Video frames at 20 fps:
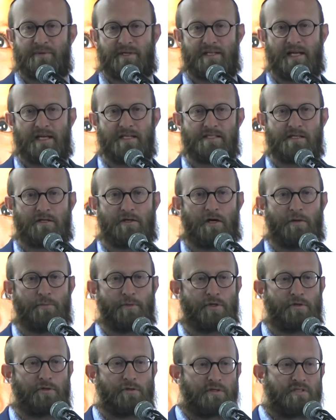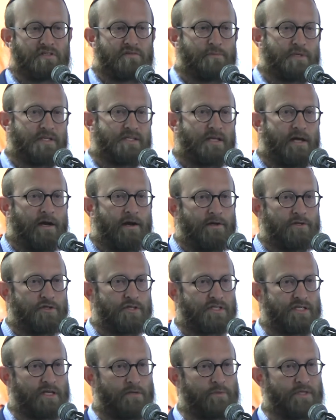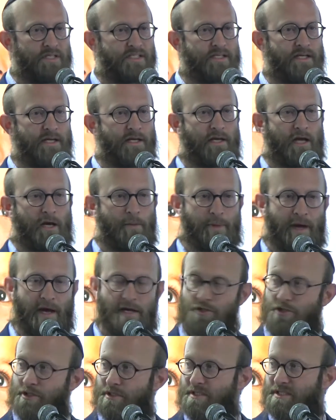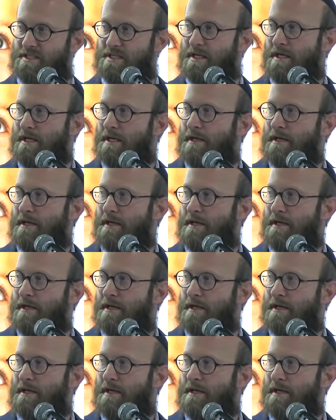but that's a common cause of miscarriages that we see in our patients,